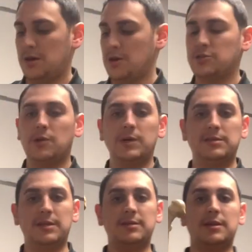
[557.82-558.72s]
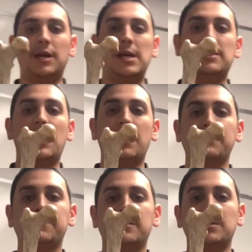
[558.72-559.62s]
So is this a
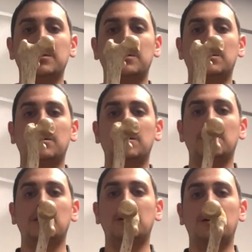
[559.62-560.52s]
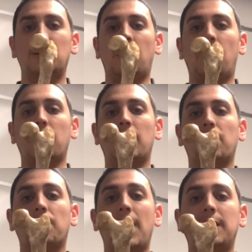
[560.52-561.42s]
left or a
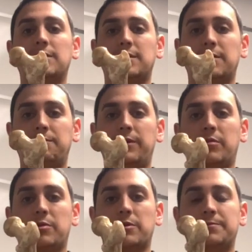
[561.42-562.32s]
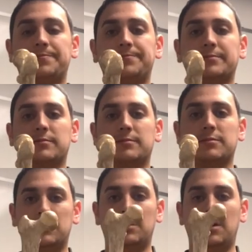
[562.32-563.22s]
right femur?
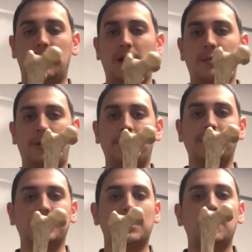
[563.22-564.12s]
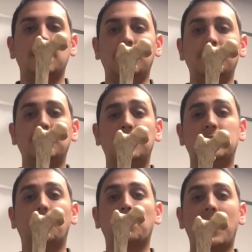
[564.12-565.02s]
Perfect. This is
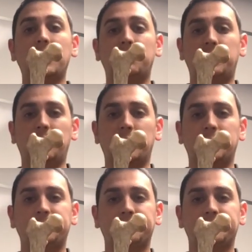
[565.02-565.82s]
a right femur.